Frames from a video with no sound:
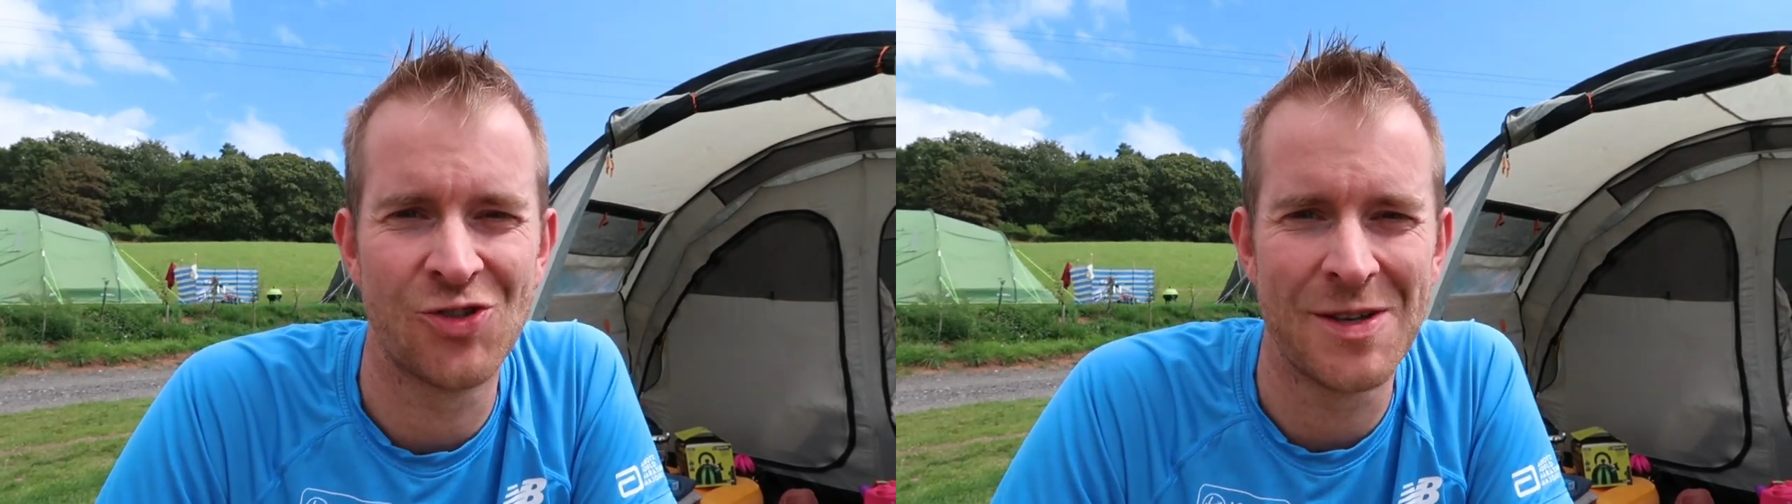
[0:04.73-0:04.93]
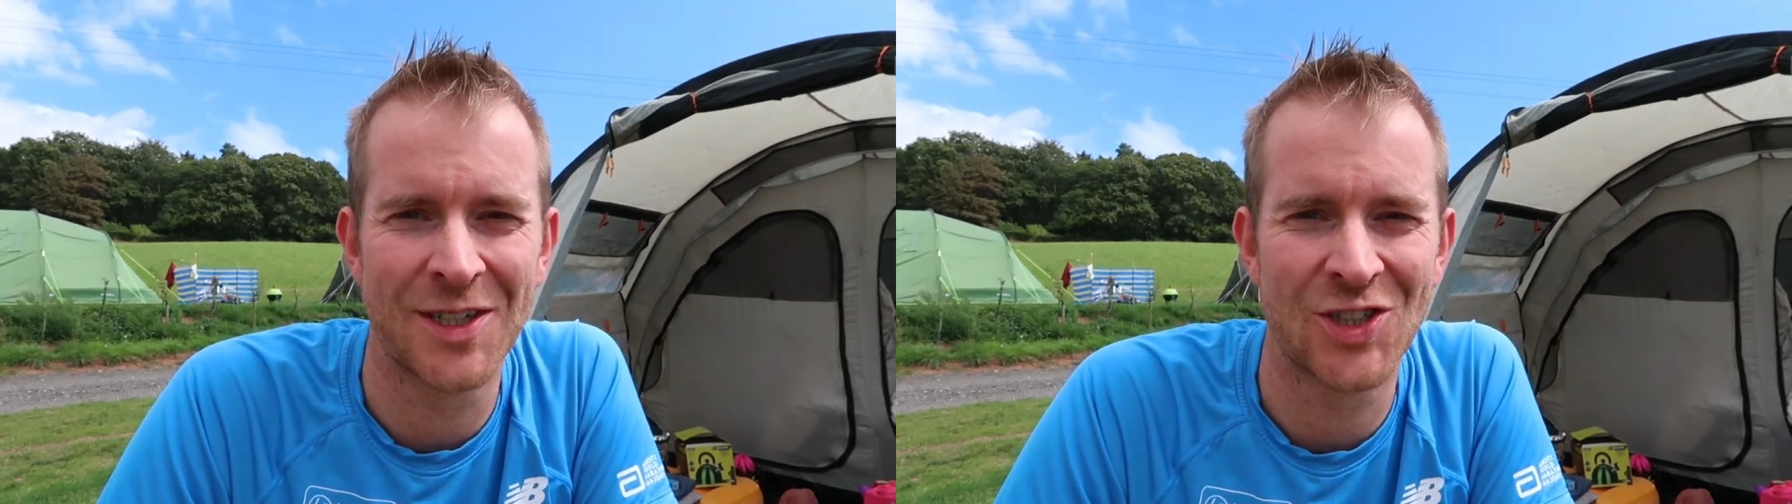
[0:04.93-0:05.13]

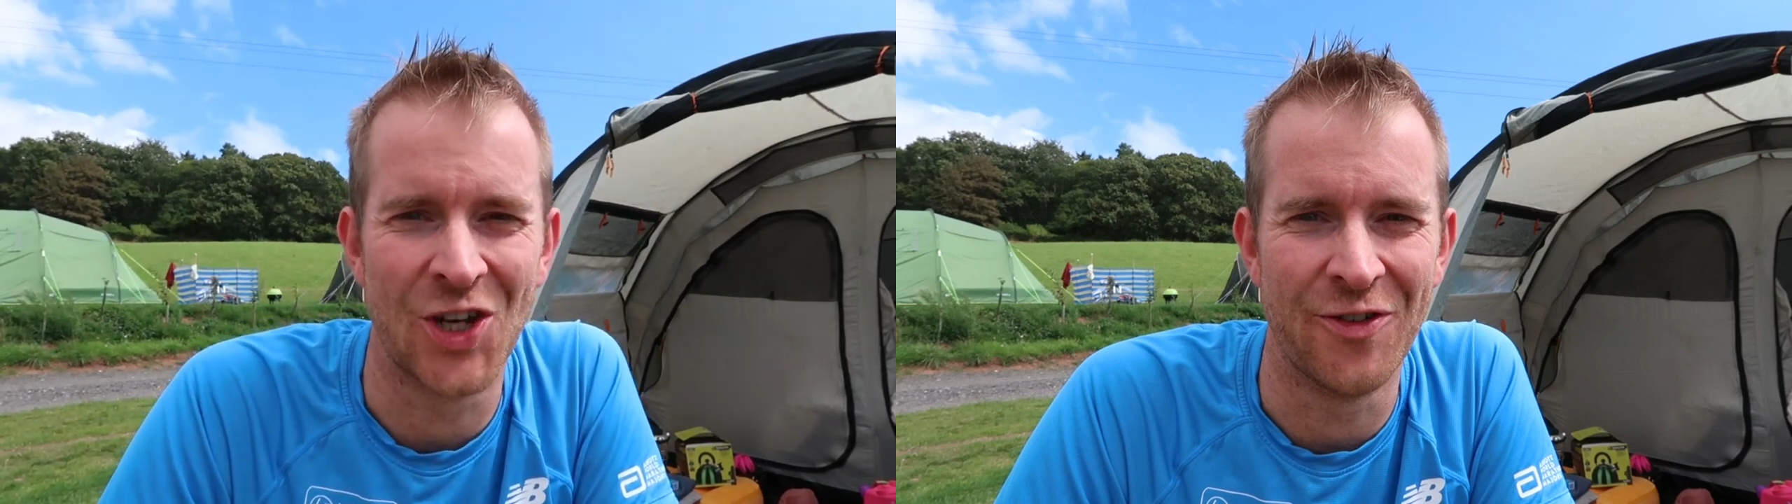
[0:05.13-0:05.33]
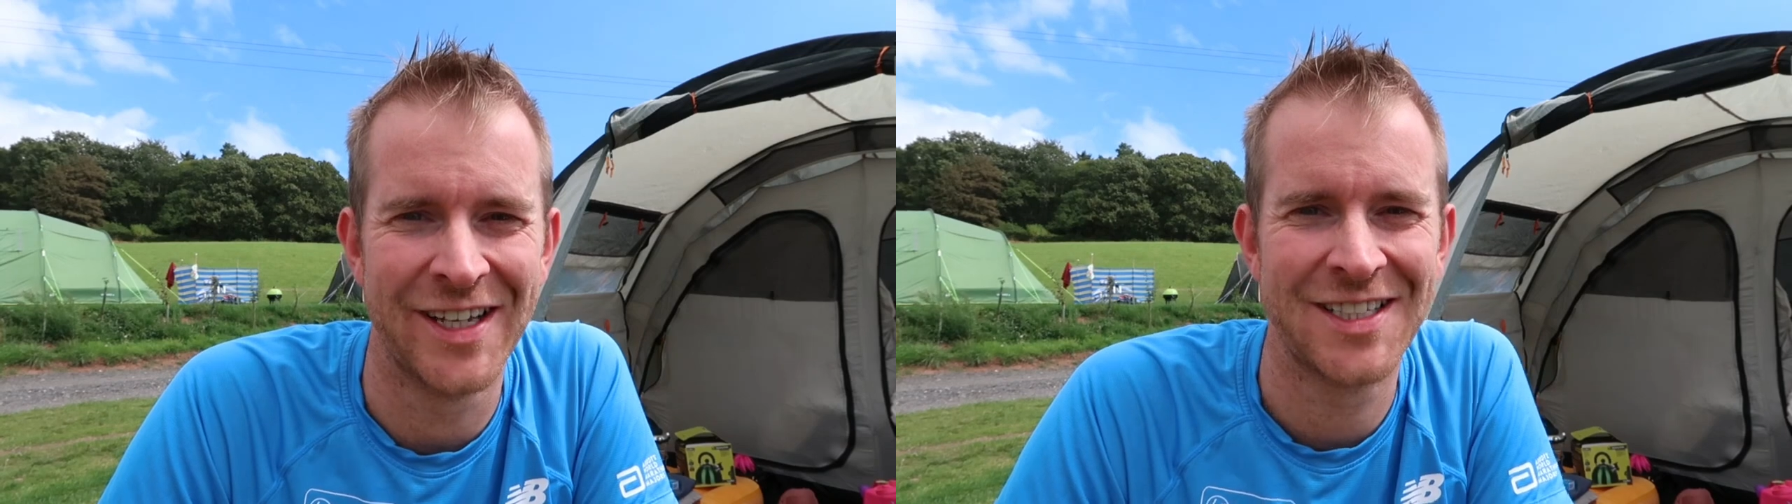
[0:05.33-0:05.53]
streaming
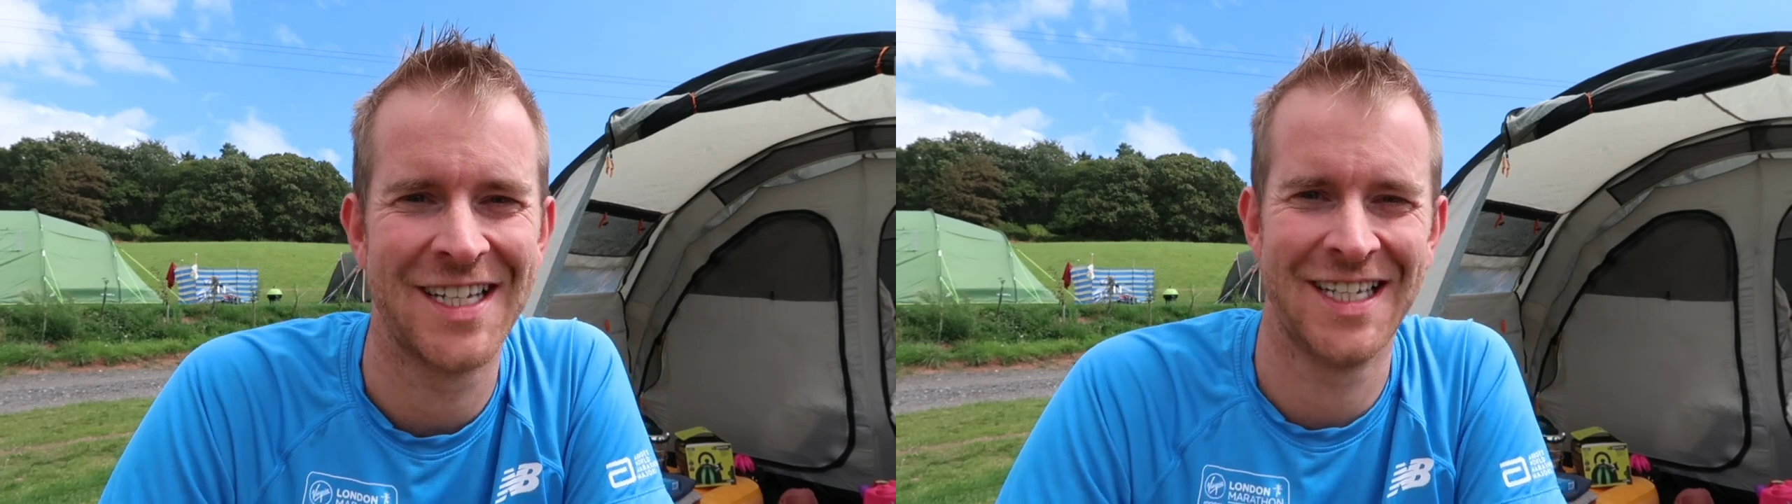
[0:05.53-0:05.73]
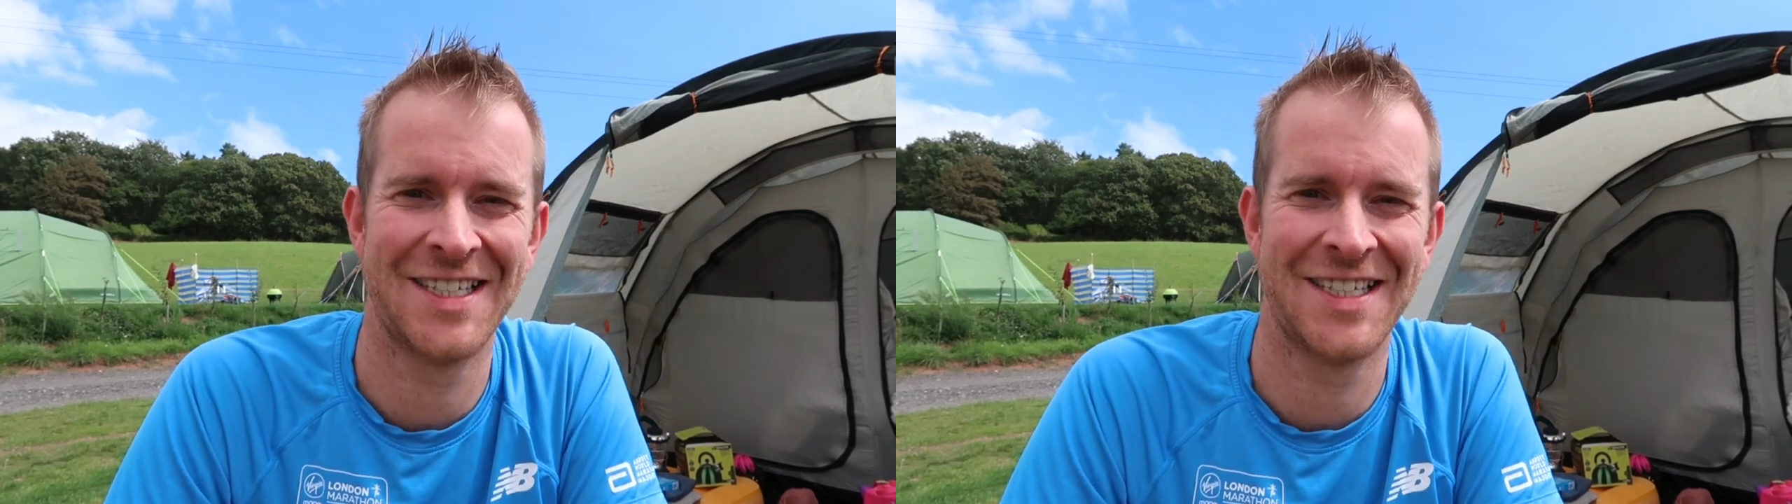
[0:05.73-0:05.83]
service